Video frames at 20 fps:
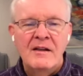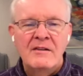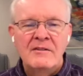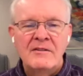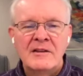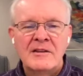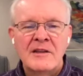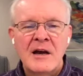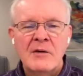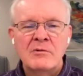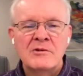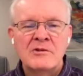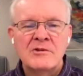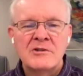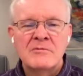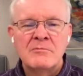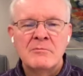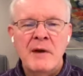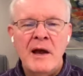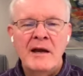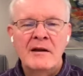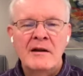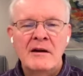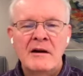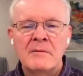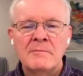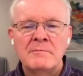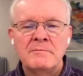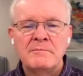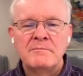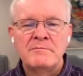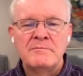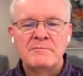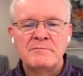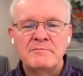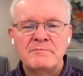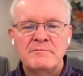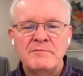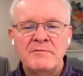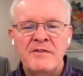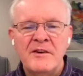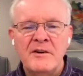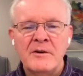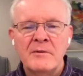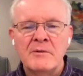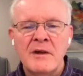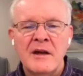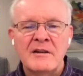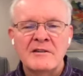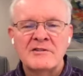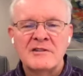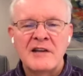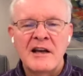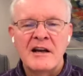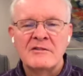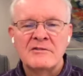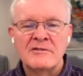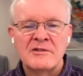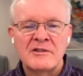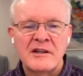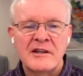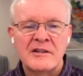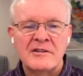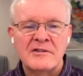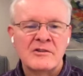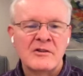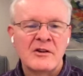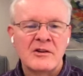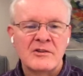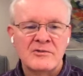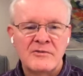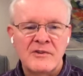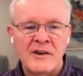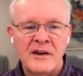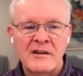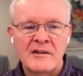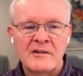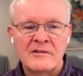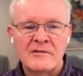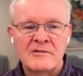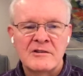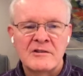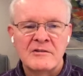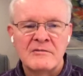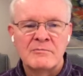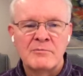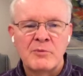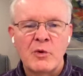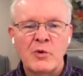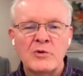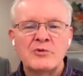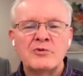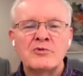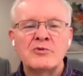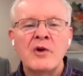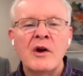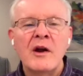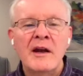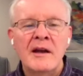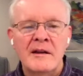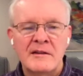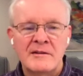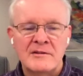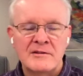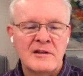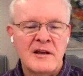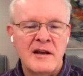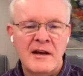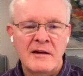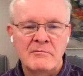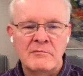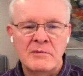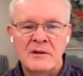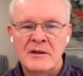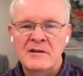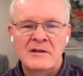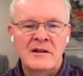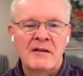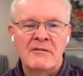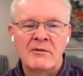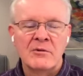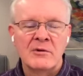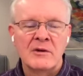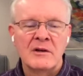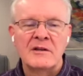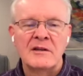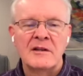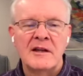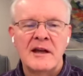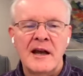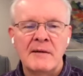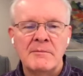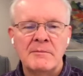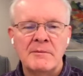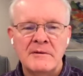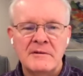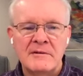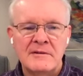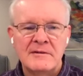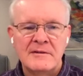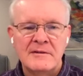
That was just made up, filmed on a soundstage in Las Vegas and portrayed as that, but it never really did happen,